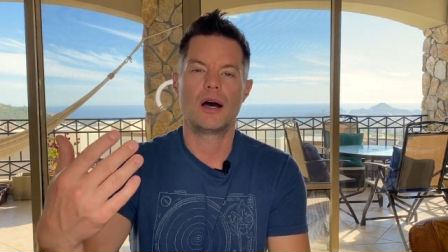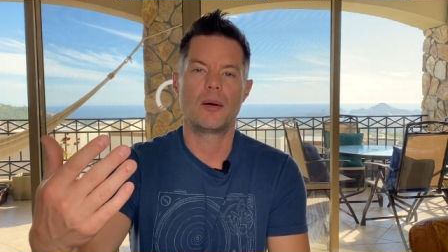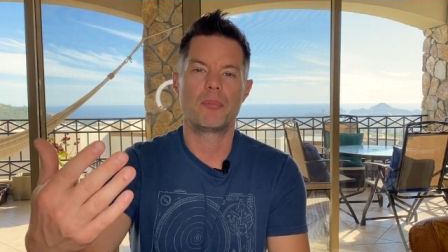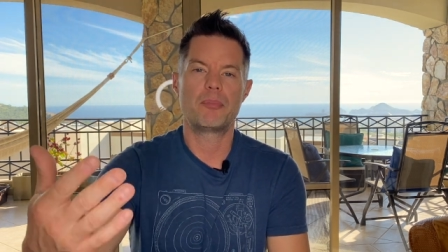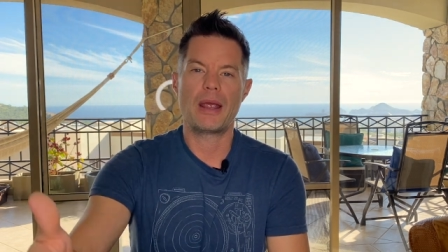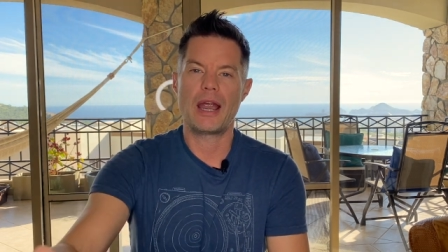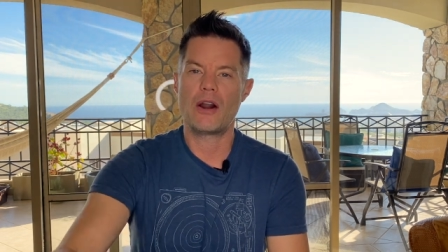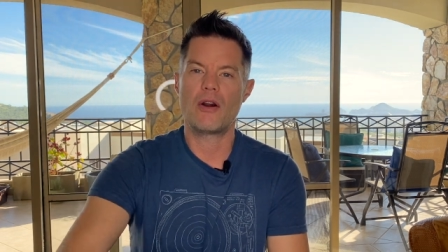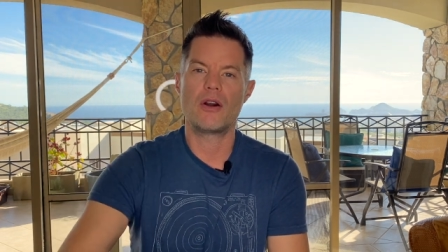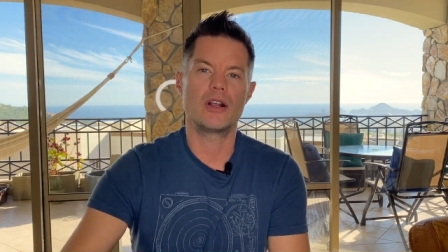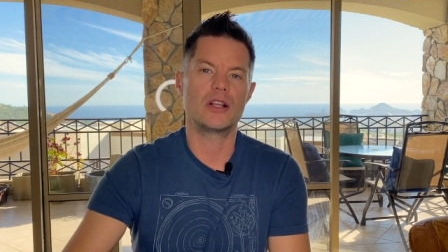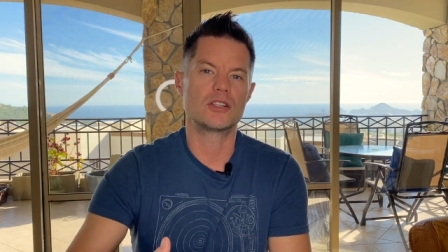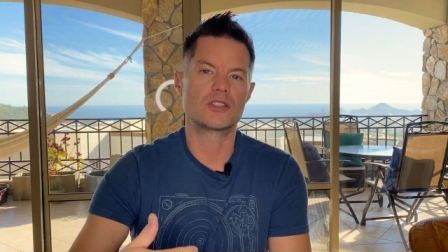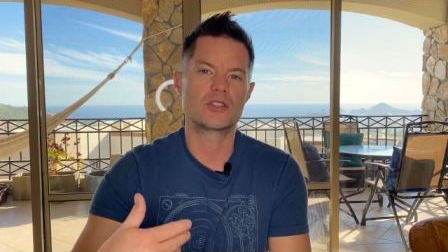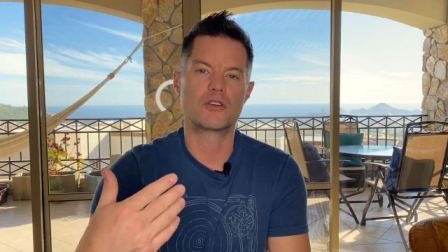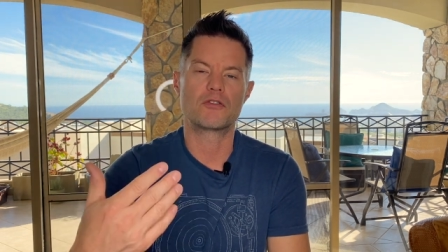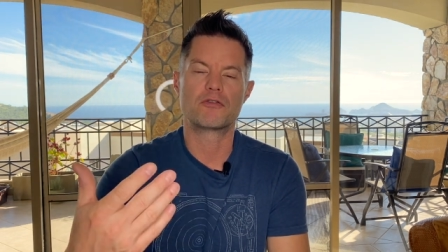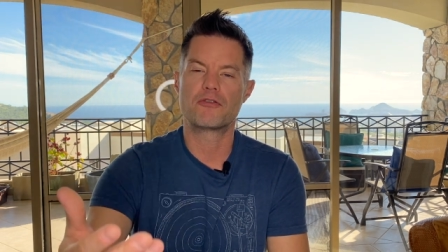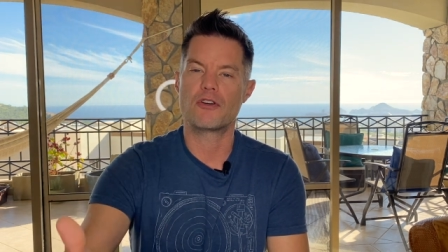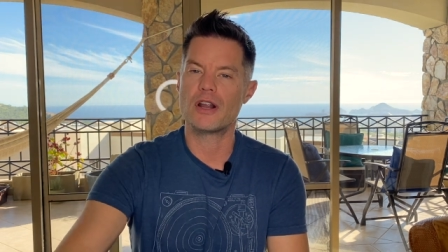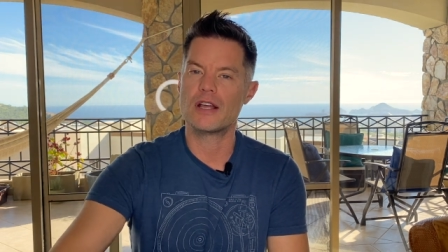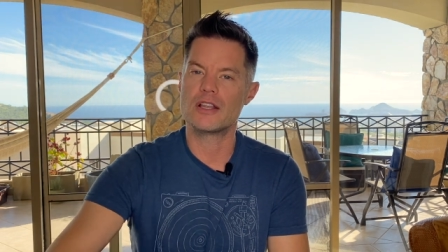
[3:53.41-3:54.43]
parents or
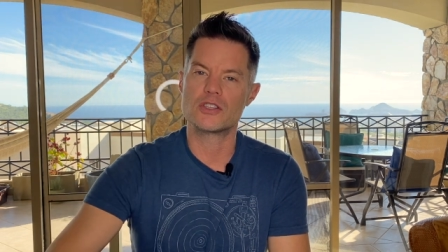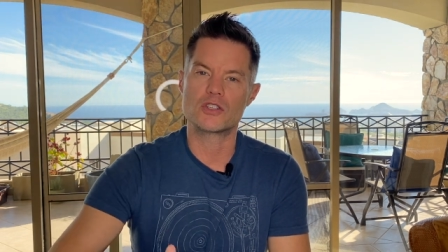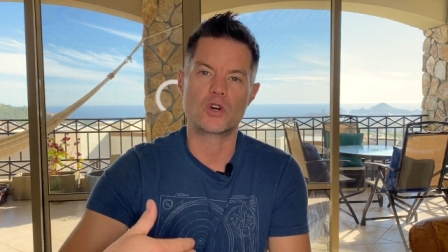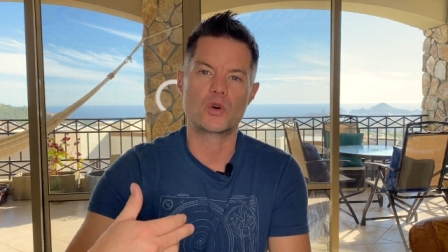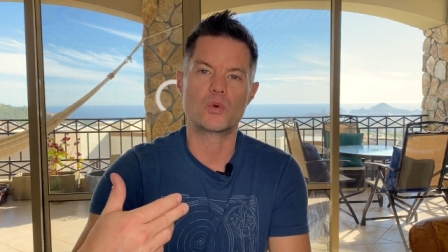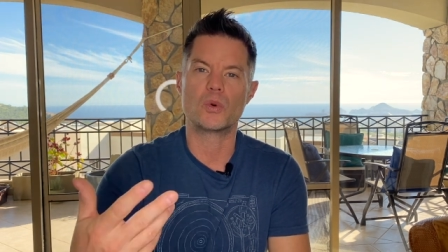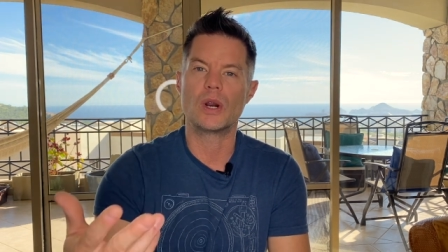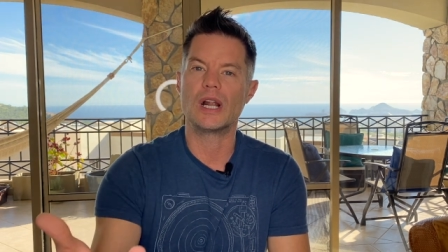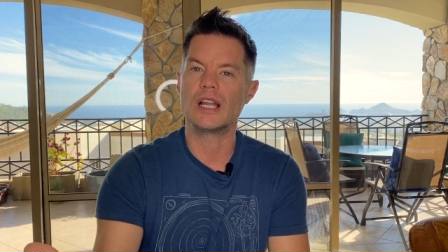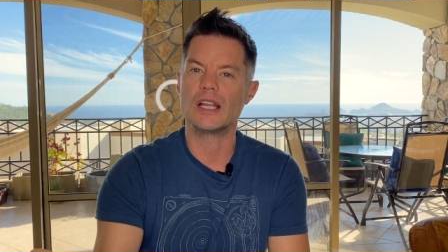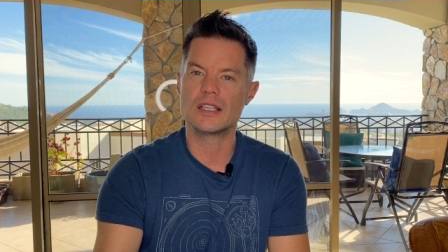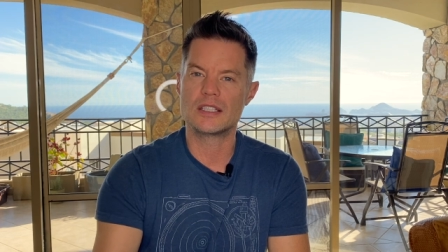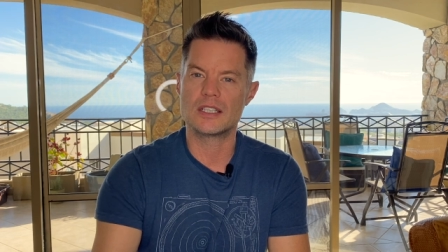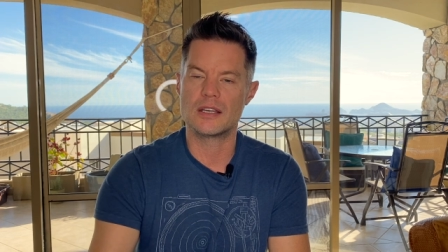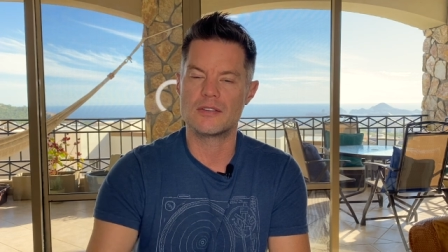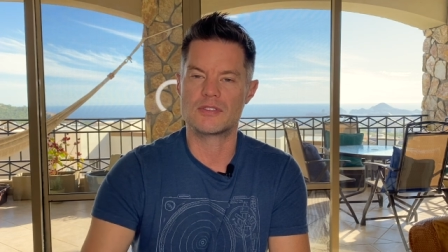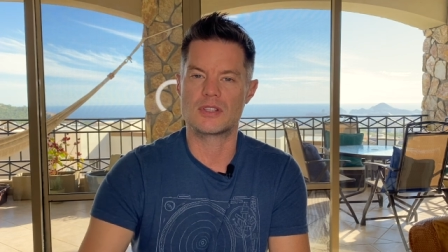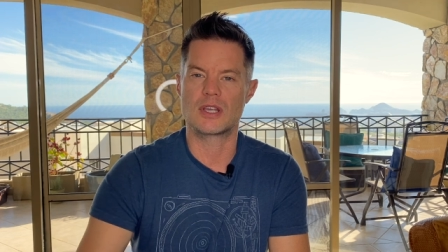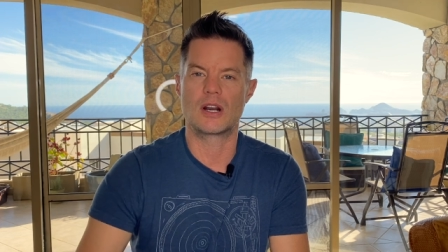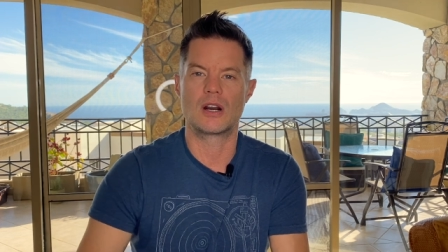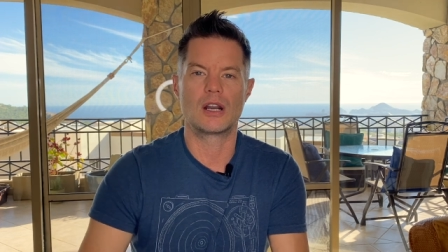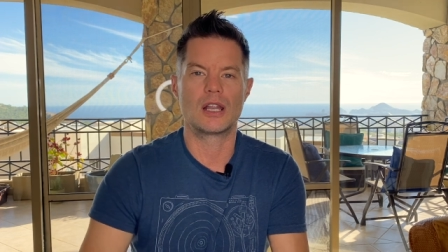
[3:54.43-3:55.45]
friends or relatives
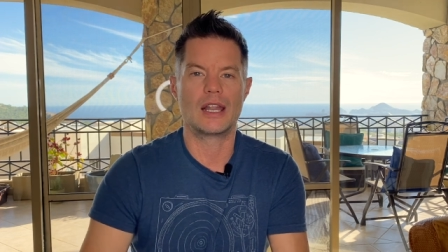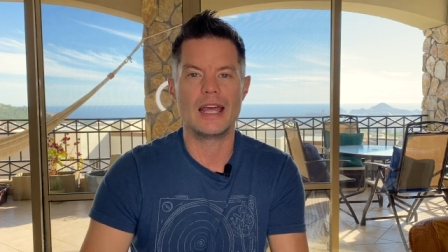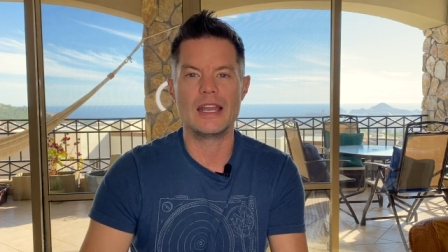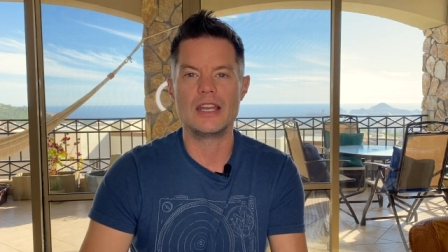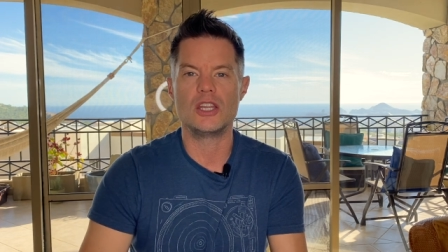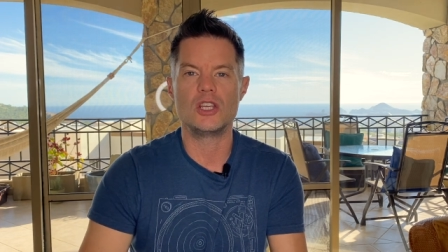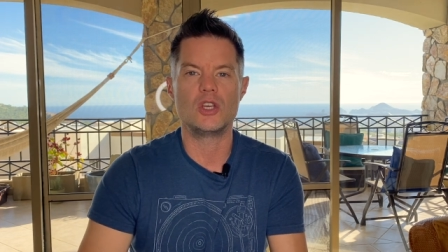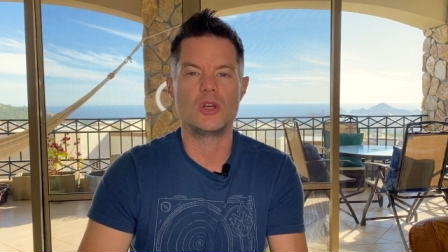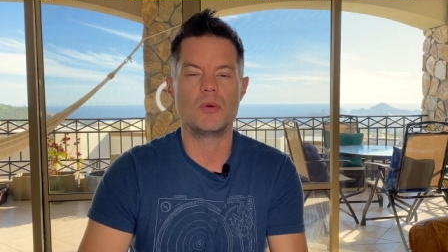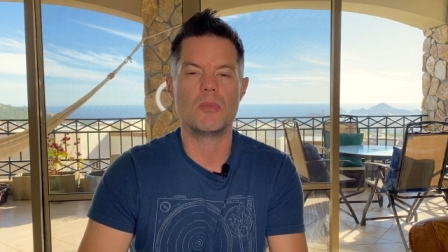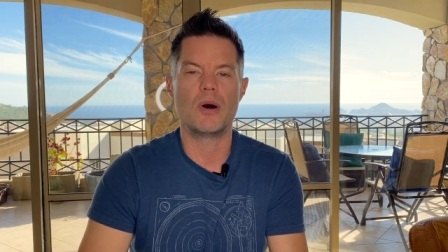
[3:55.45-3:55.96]
that are lending you